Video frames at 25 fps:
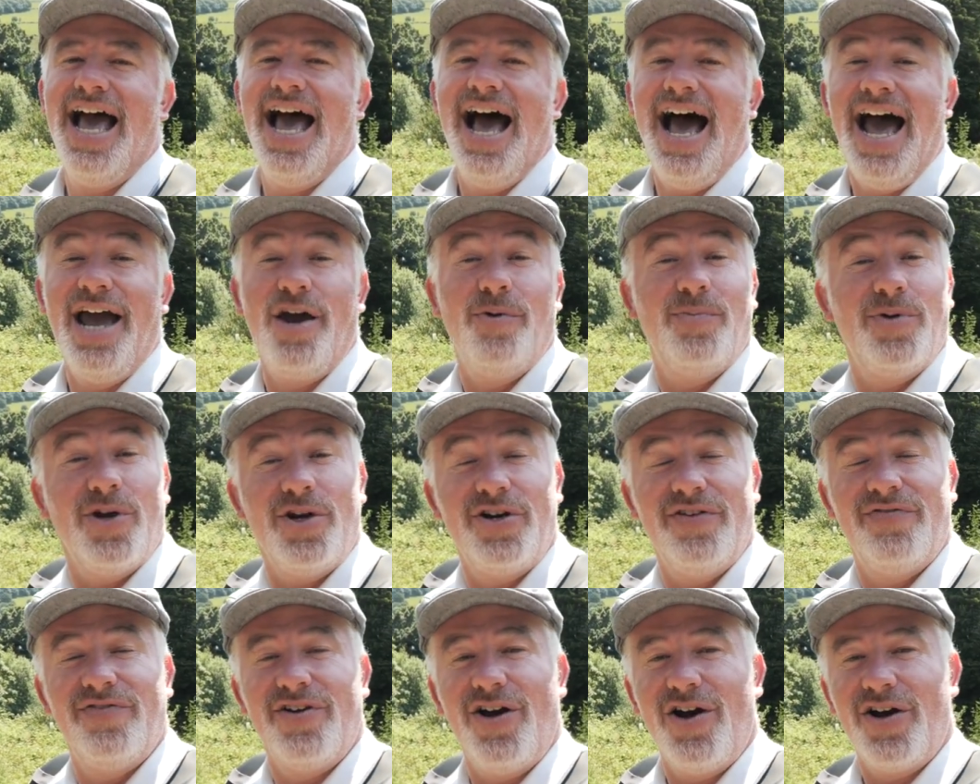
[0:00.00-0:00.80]
I
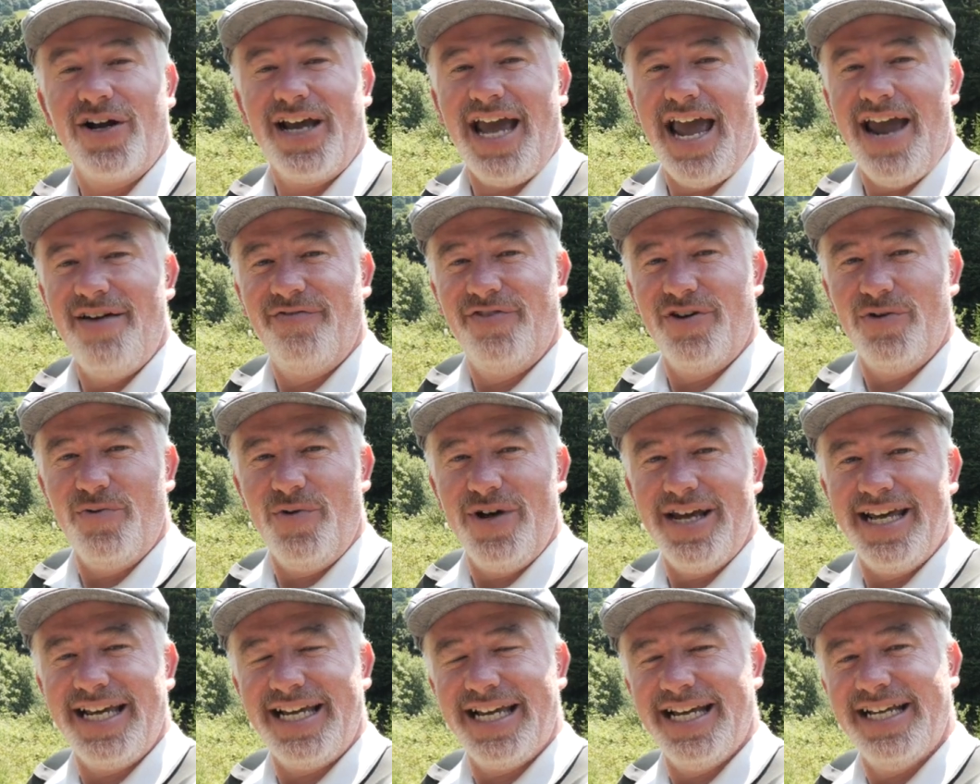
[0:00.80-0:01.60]
upload a vlog every
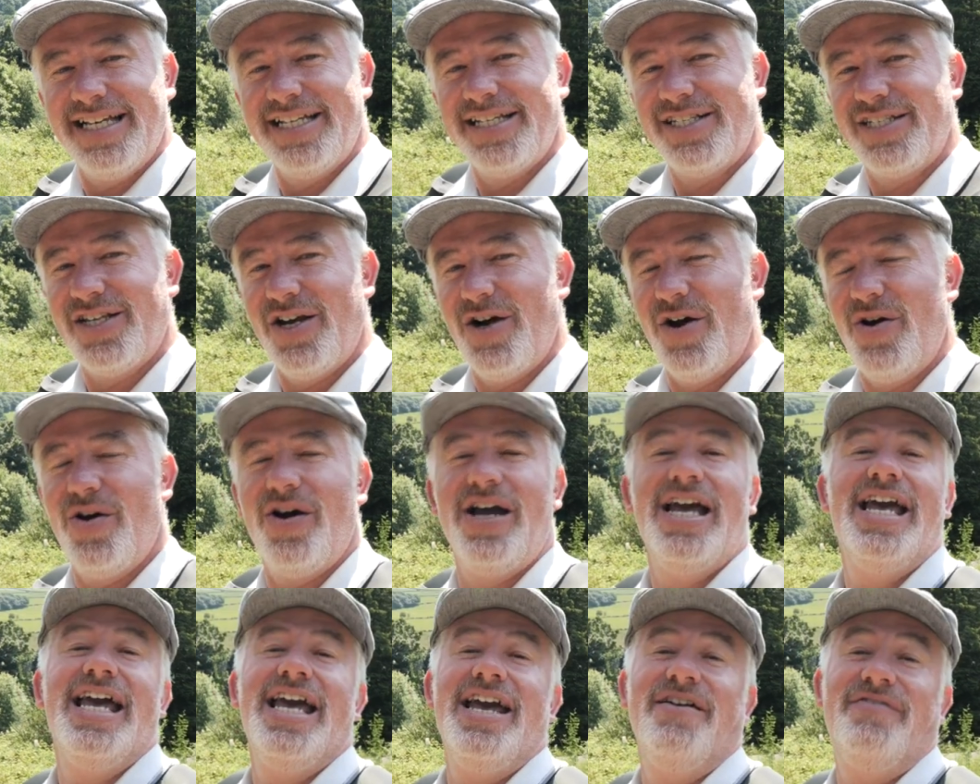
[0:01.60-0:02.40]
week, so
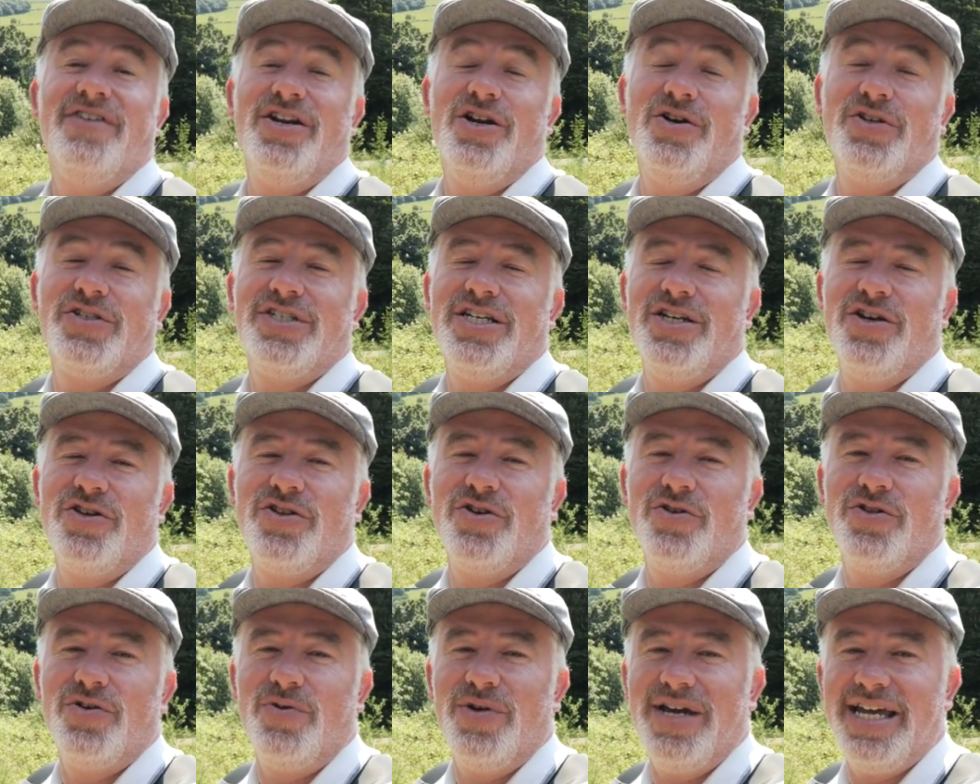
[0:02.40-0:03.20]
if I don't see you
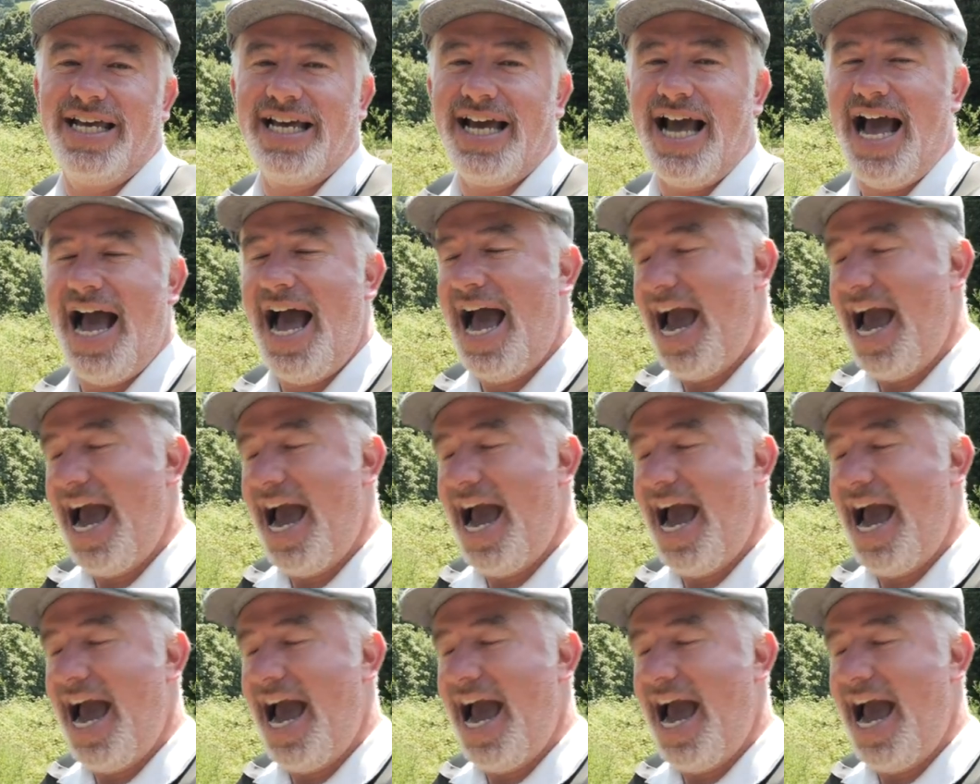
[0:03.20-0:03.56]
through the week,